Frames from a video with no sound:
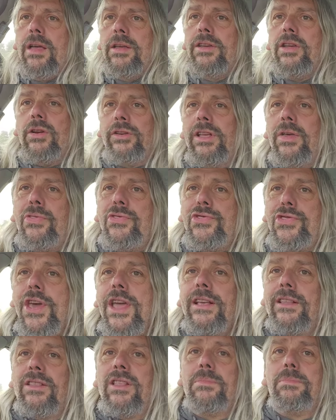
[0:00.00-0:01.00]
you know, you'd
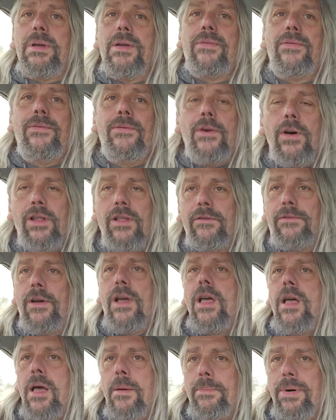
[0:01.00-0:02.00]
think they'd be full of
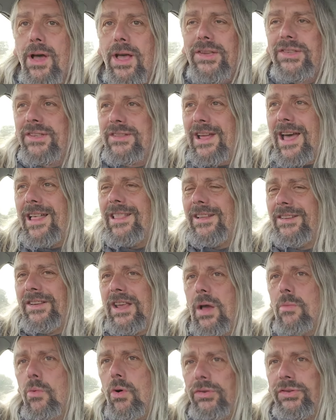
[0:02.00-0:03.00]

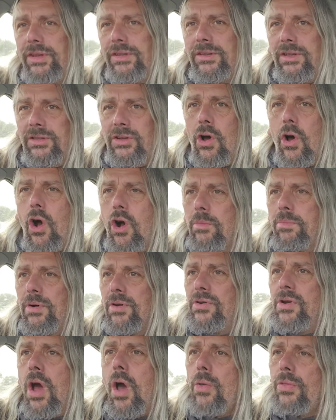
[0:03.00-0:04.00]
personality and wanting to talk,
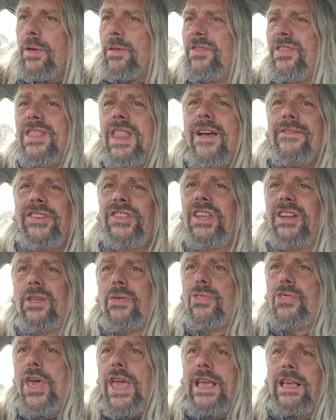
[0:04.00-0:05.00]
but no, they'd never said a
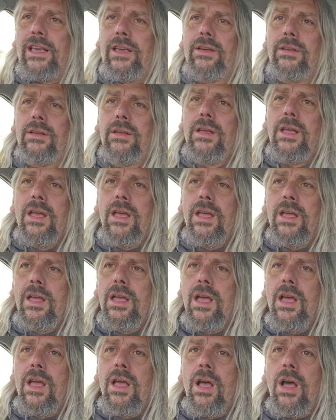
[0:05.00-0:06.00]
thing.
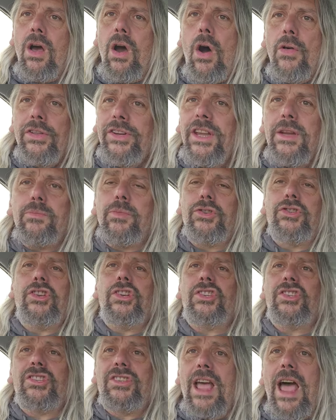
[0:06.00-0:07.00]
All they did was
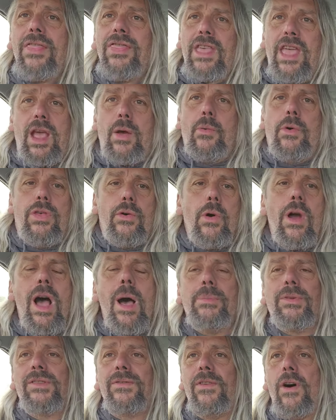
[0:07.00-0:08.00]
just stand there with their
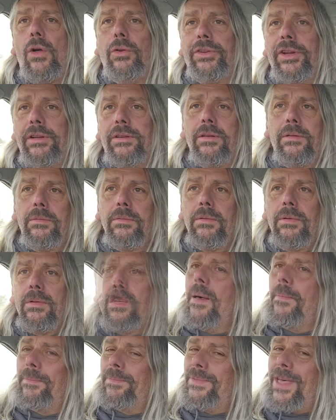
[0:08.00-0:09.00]
arms folded.
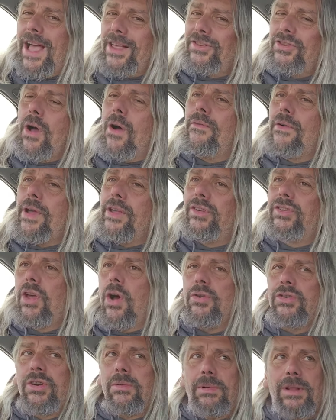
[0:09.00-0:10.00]
That's not very
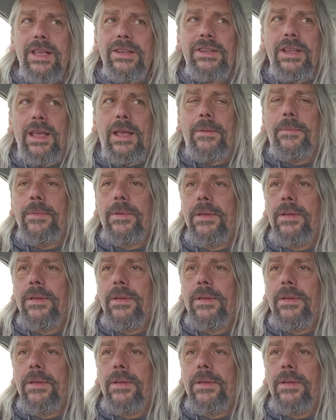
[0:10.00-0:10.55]
sociable, is it?